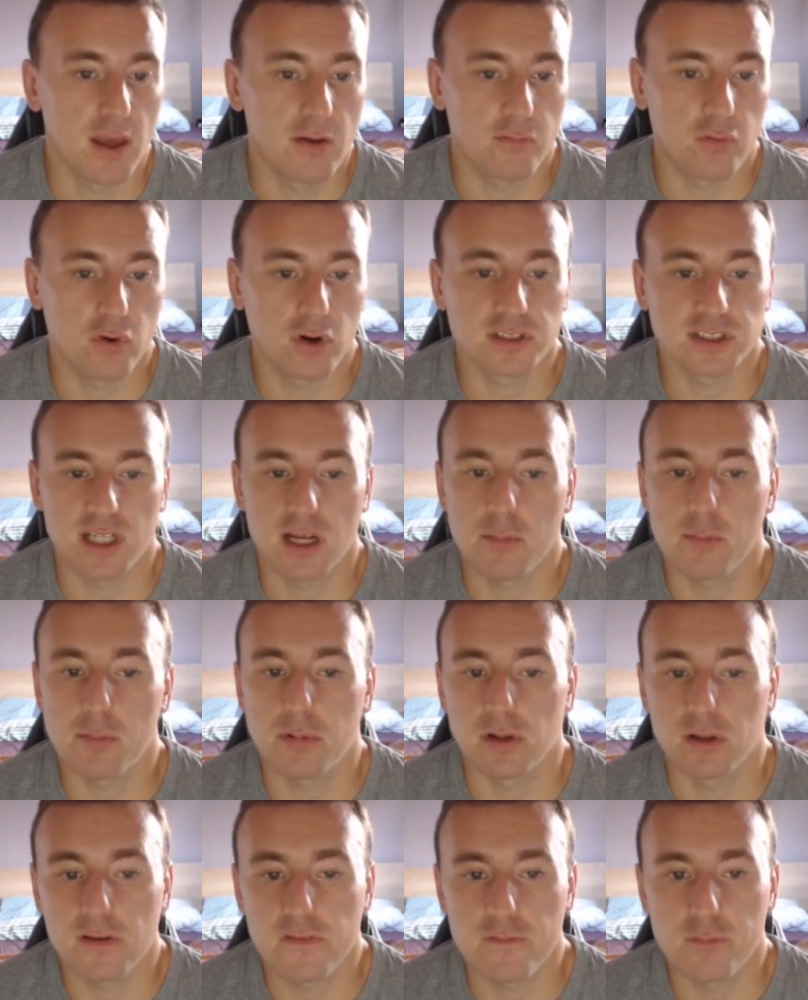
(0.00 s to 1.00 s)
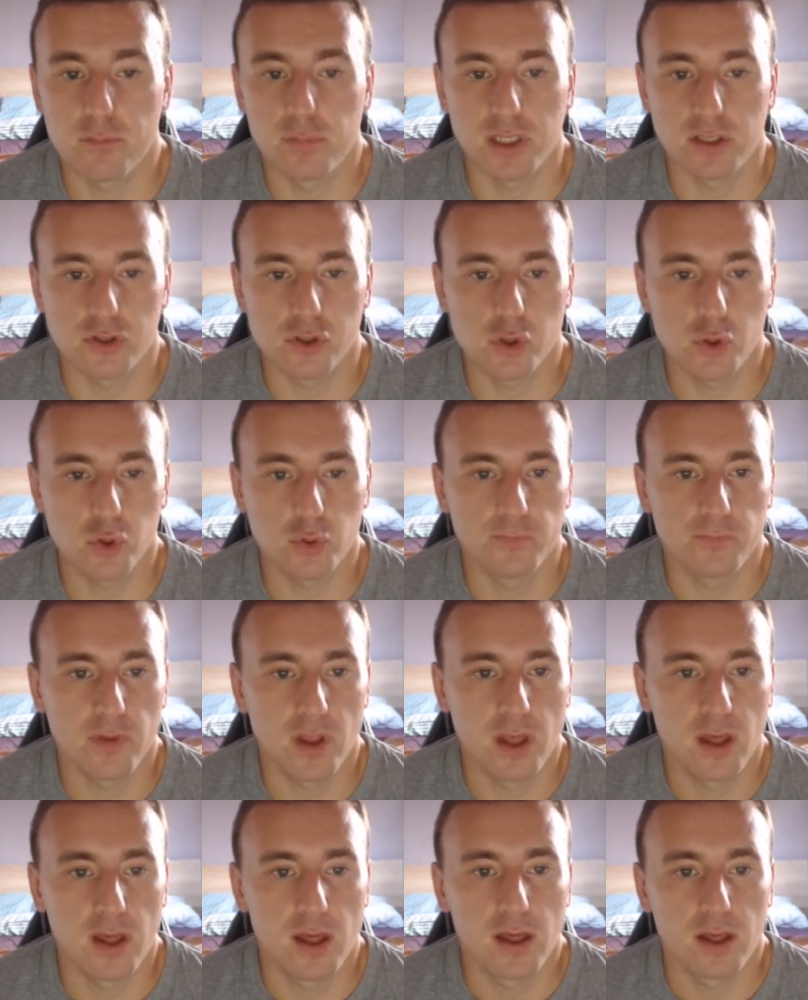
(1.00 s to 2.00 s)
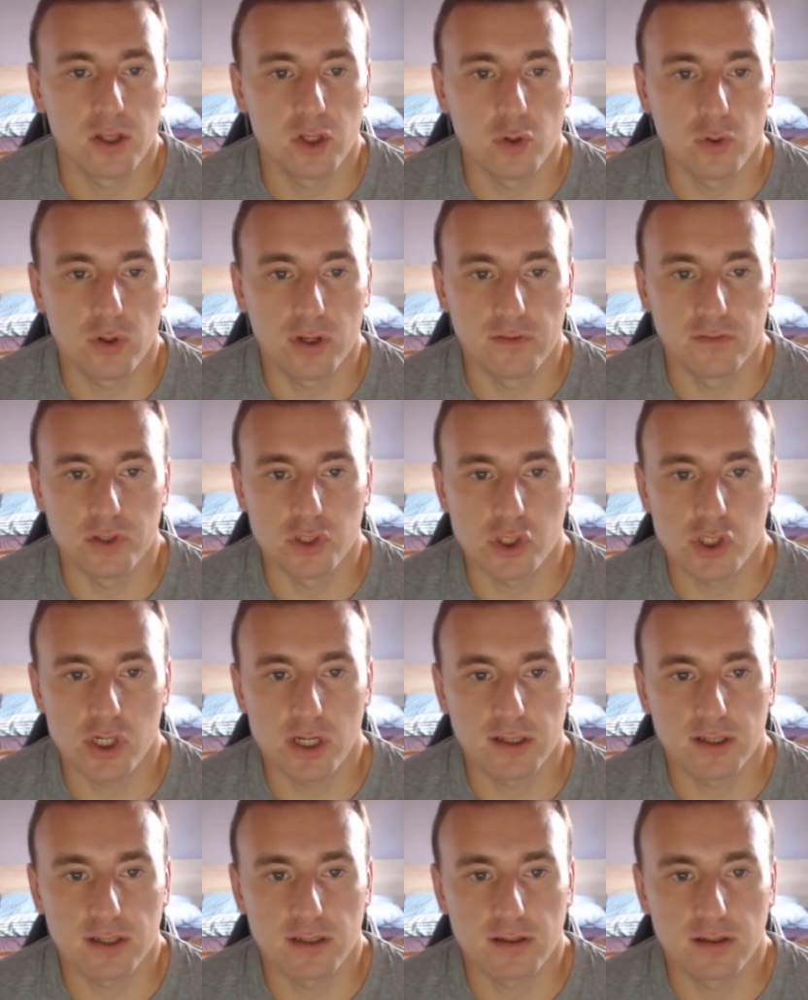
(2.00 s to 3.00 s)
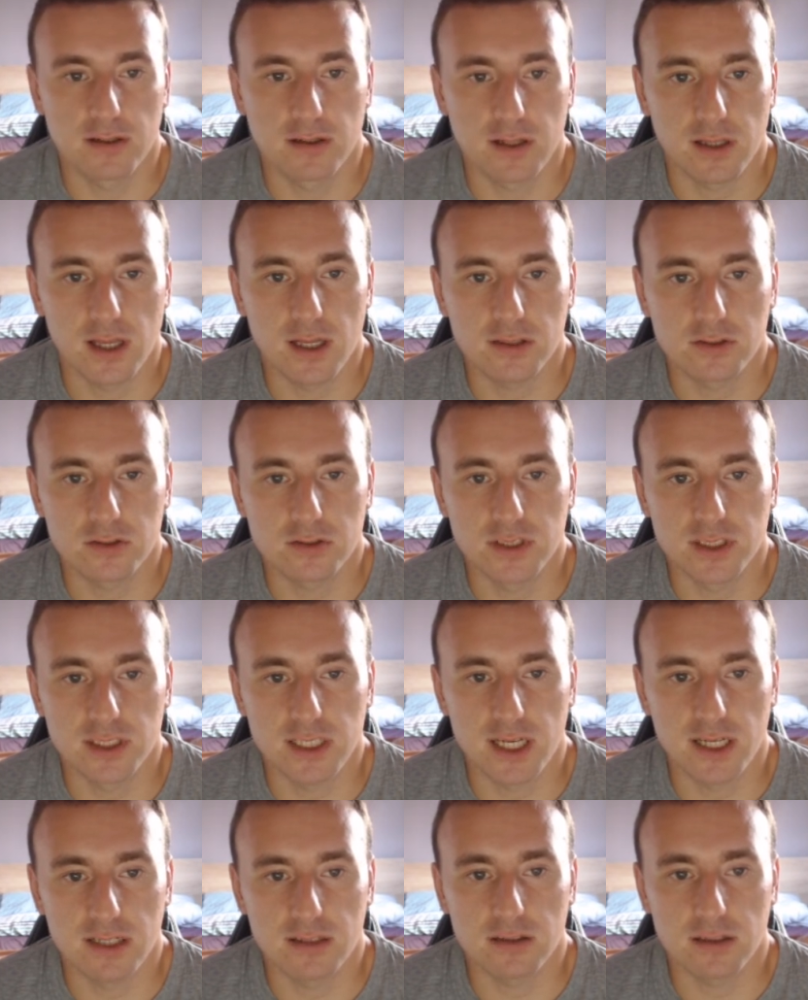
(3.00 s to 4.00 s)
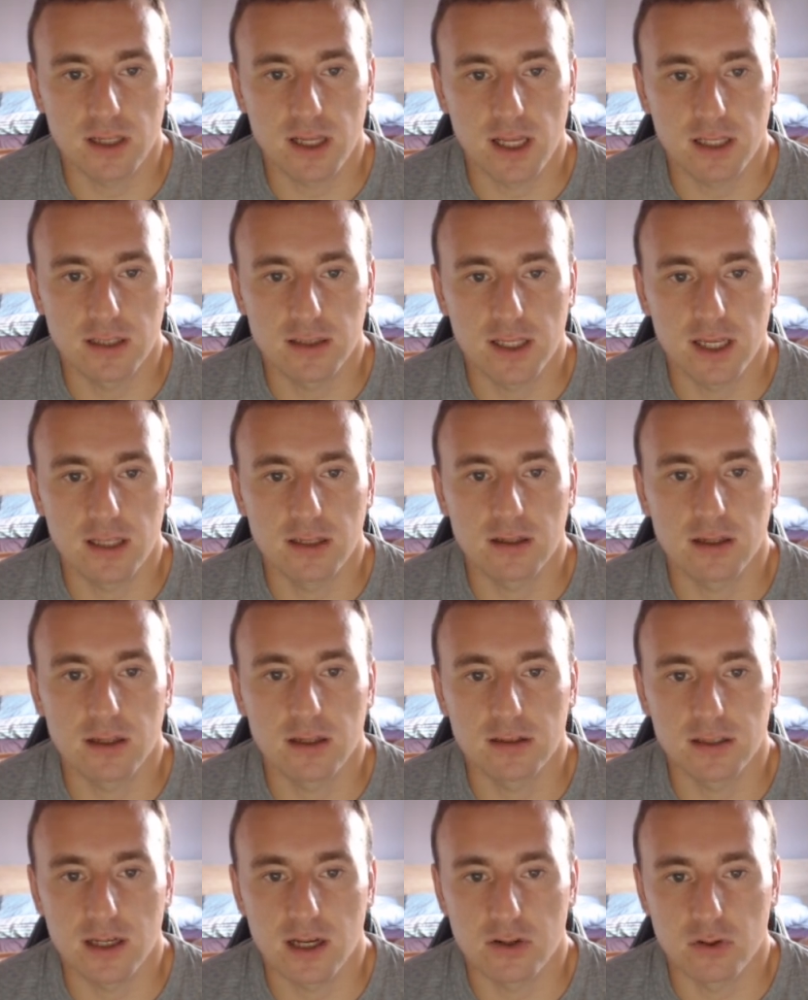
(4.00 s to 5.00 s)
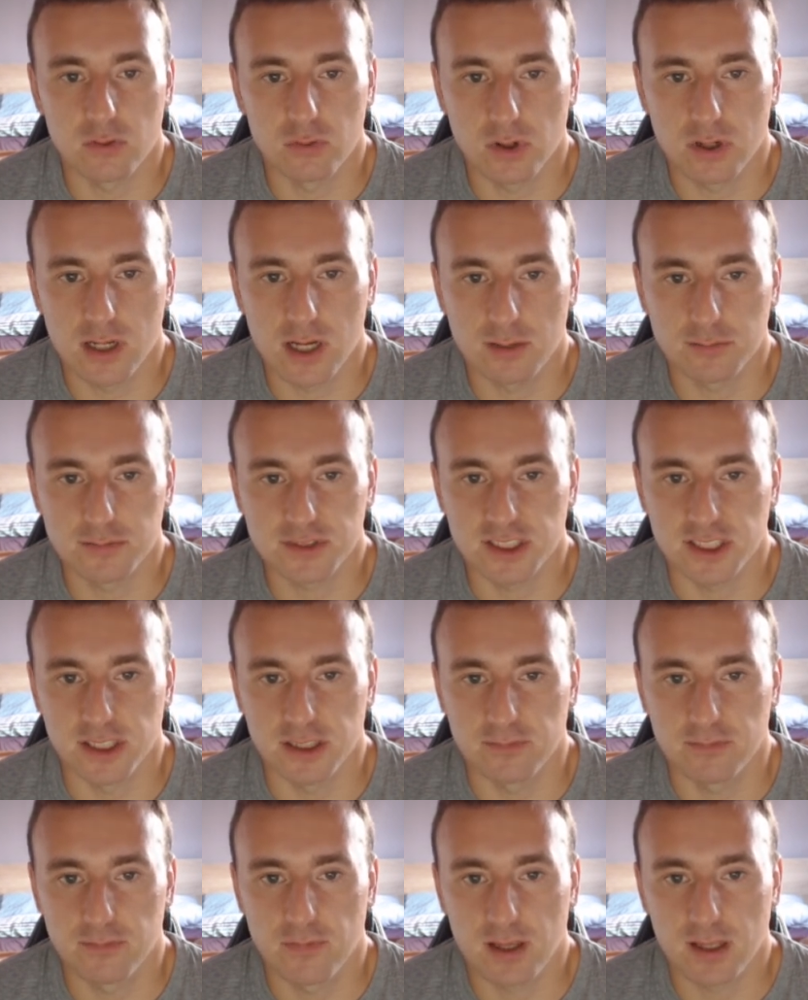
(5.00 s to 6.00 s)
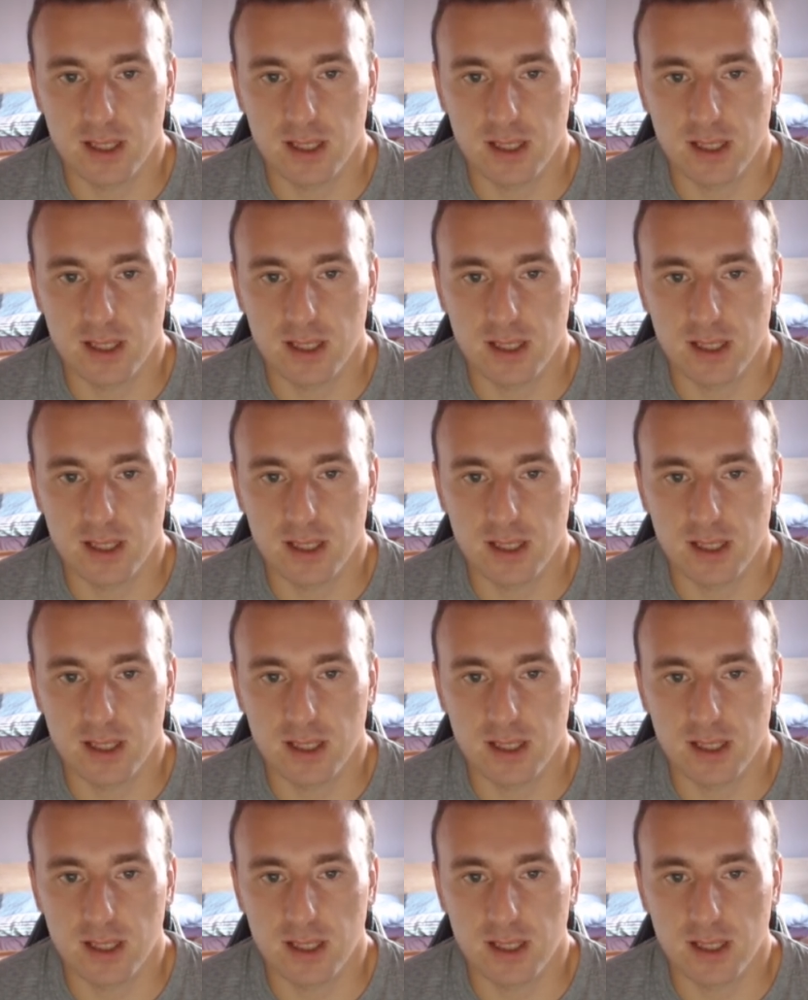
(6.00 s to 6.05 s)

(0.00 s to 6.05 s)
For example, if b2, you give a check, king to d8, and then the other rook comes here.